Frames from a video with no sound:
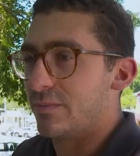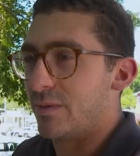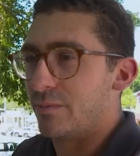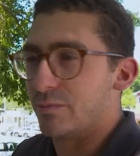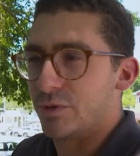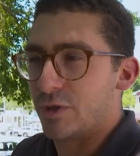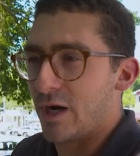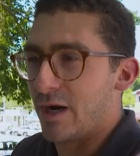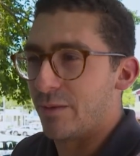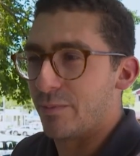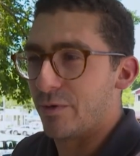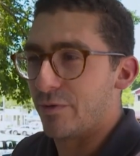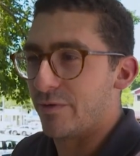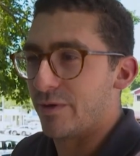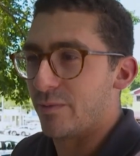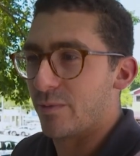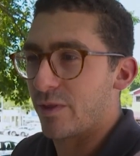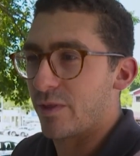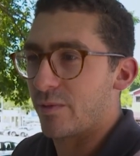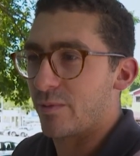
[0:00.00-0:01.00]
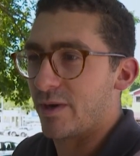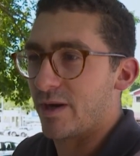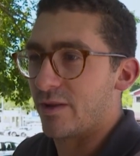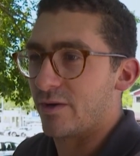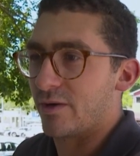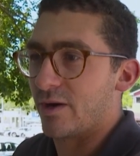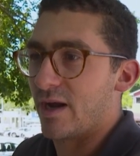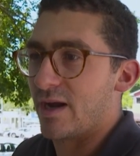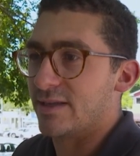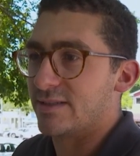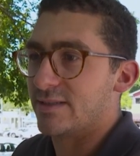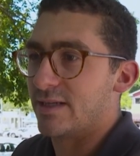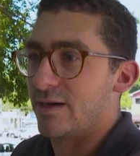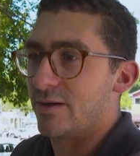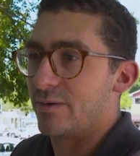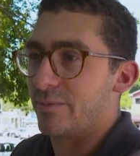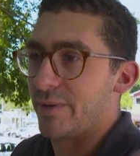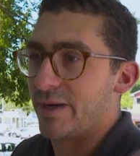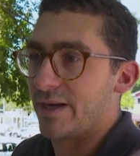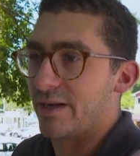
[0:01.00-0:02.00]
I'm trying to move in with three other guys now
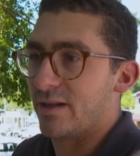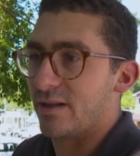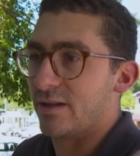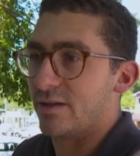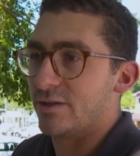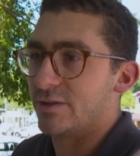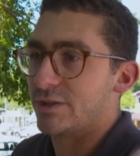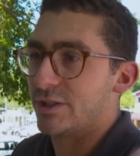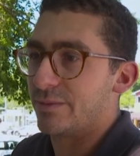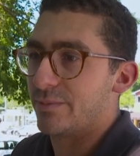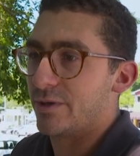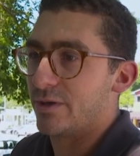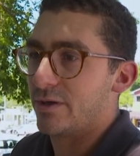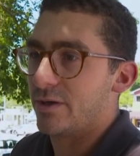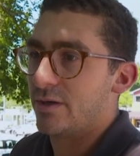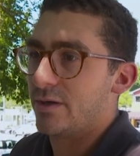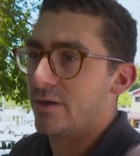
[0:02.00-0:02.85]
to make it a little cheaper.